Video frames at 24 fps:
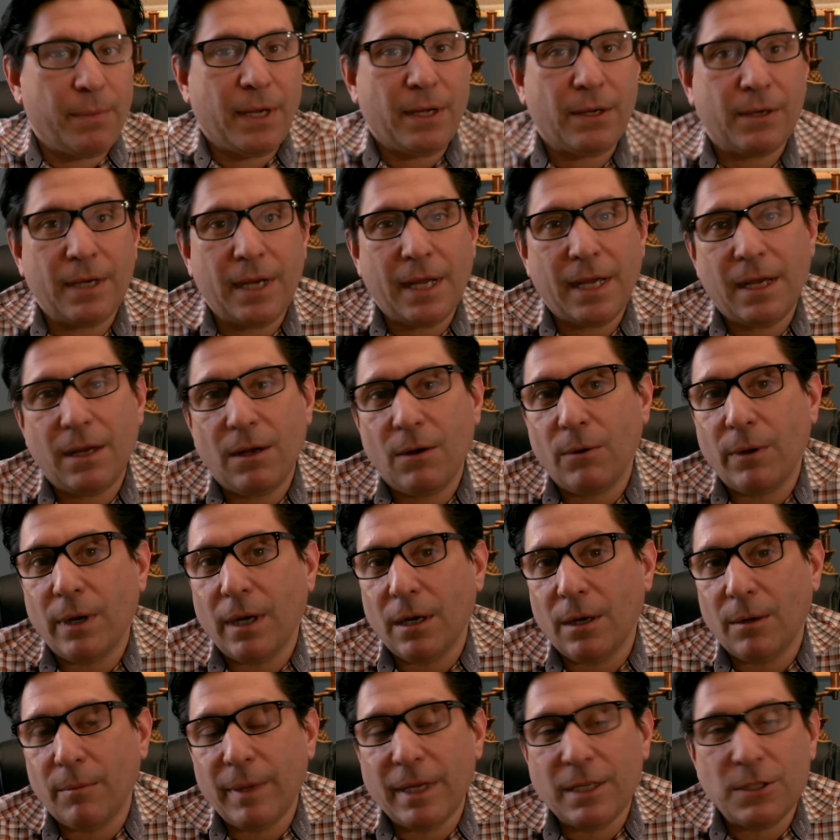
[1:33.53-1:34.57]
about
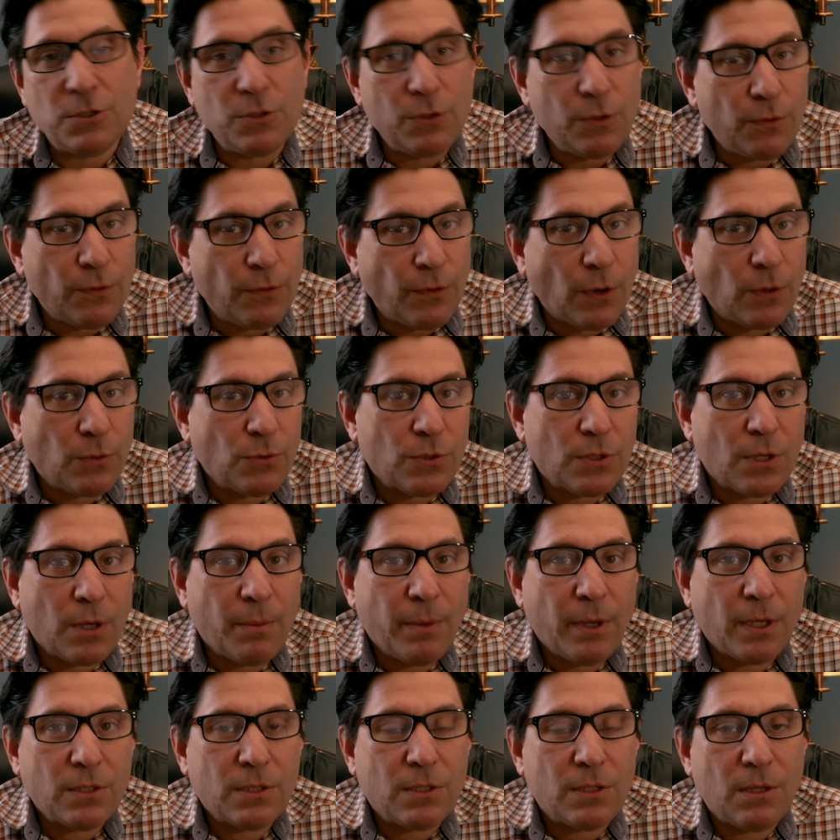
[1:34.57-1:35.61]
now as new phones
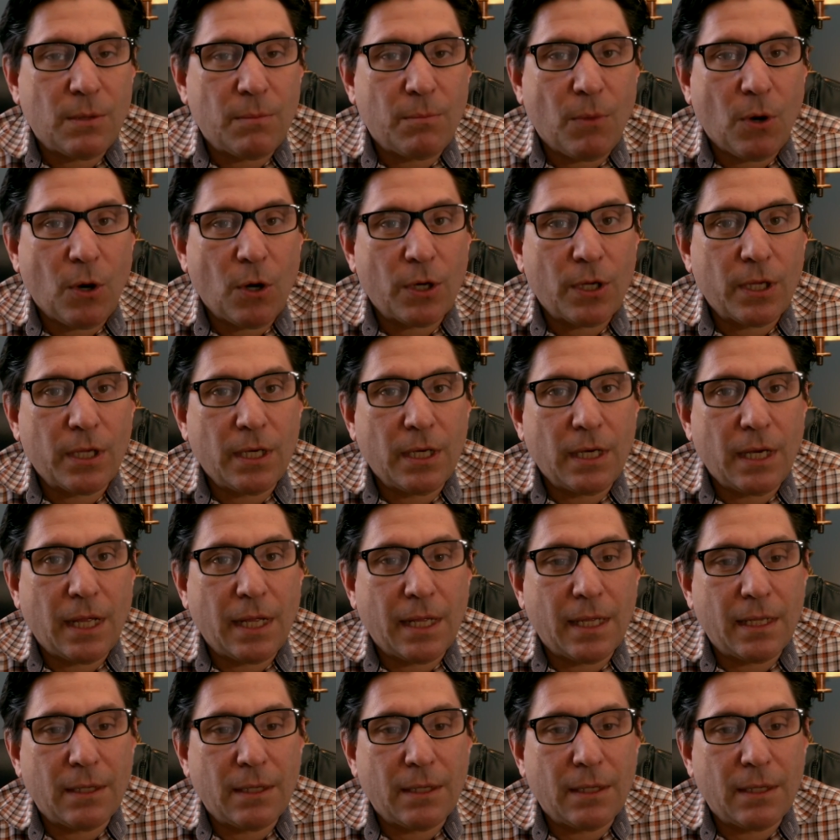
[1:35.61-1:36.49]
come onto the market